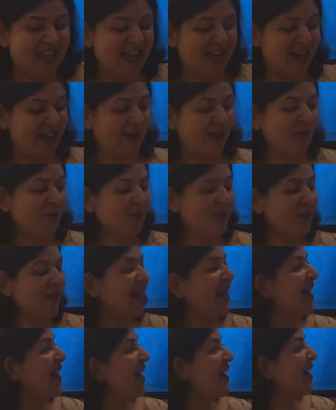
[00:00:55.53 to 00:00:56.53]
Hello
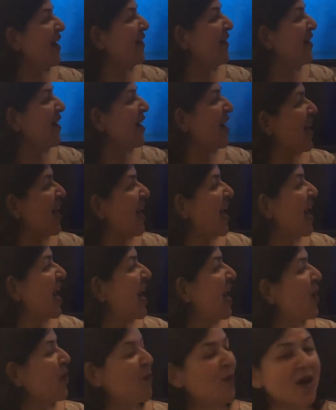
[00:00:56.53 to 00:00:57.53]
there.
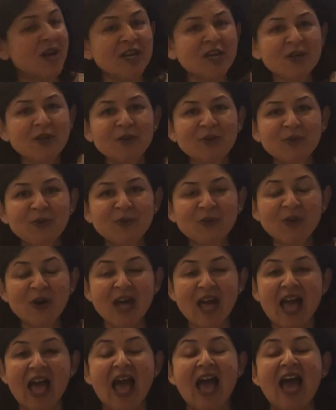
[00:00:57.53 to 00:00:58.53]
How are you?
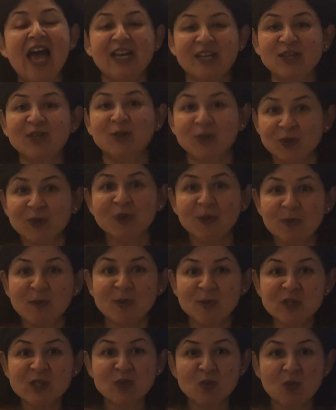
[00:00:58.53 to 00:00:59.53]
And you know the
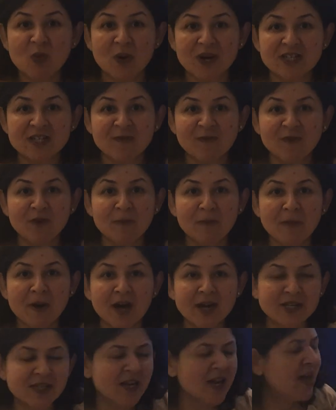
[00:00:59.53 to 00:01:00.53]
most wonderful
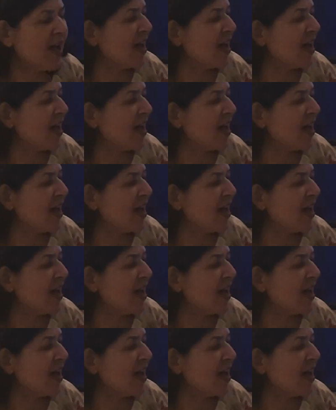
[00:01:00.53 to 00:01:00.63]
part?